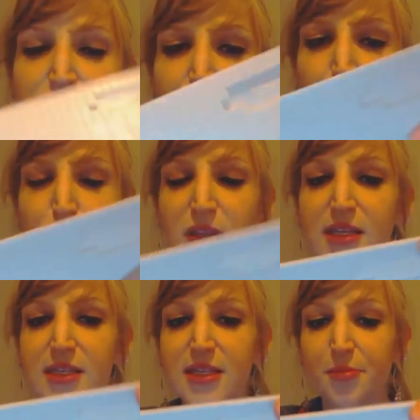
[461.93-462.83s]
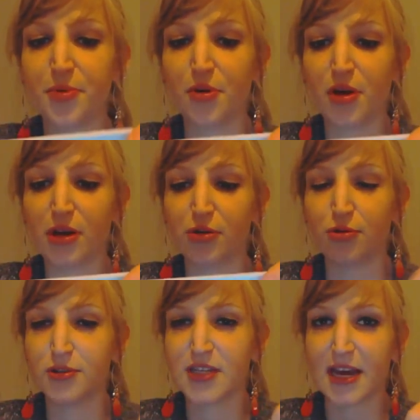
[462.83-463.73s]
just a really simple and
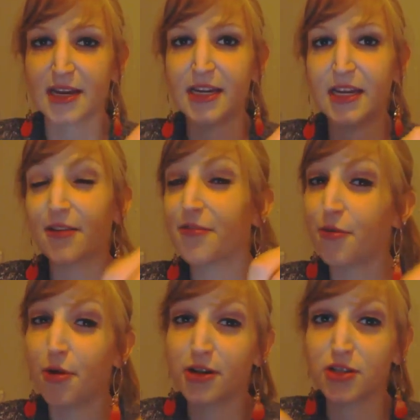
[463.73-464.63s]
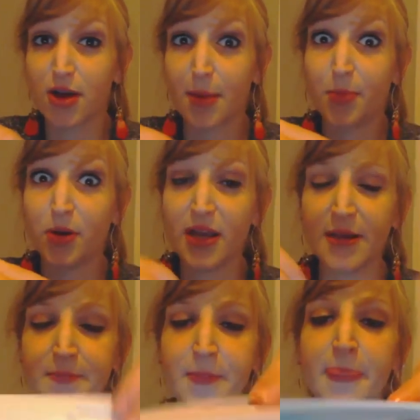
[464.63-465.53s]
cool technique for
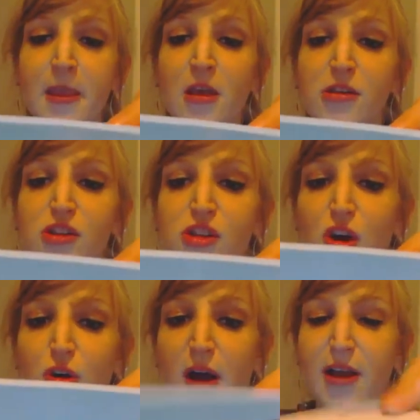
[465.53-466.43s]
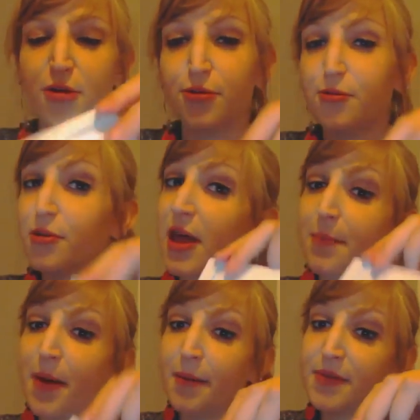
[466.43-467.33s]
scrapbooking. So I go through a
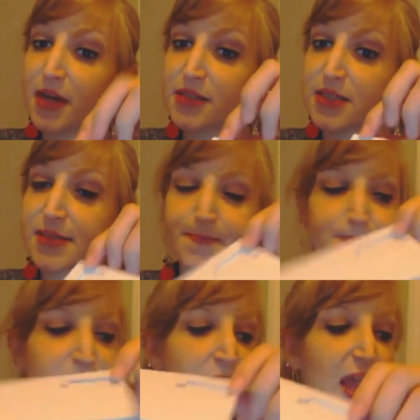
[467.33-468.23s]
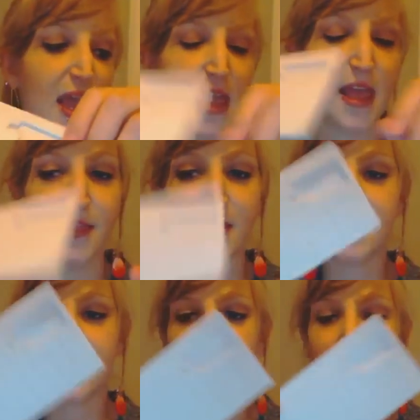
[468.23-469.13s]
lot of pop dots, and
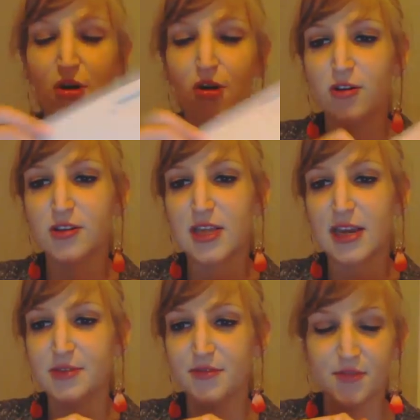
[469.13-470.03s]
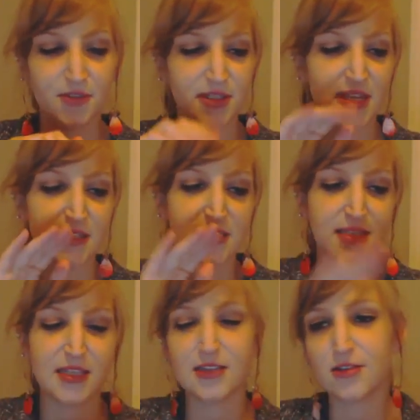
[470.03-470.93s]
these come in all types of different
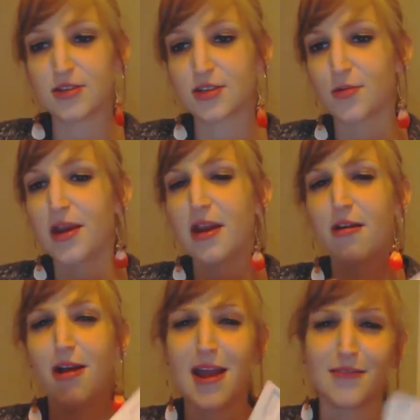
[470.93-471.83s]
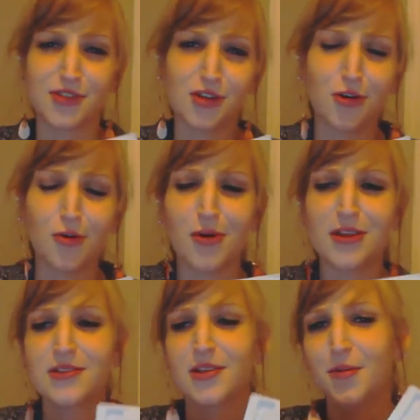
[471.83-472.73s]
sizes. These are square. I have circle
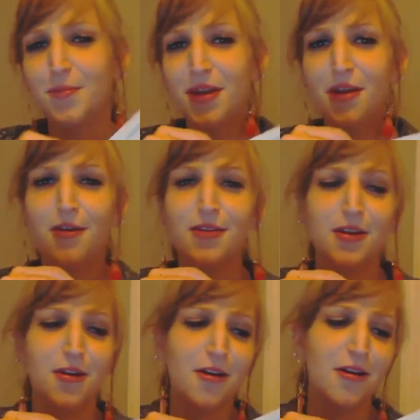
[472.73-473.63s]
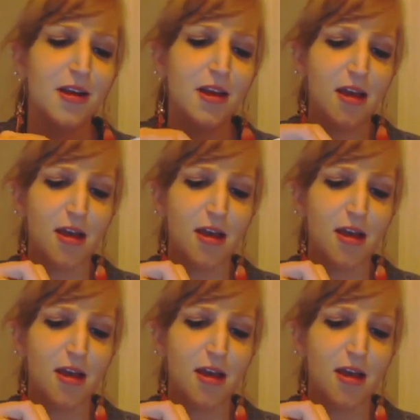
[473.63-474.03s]
ones that are bigger, that are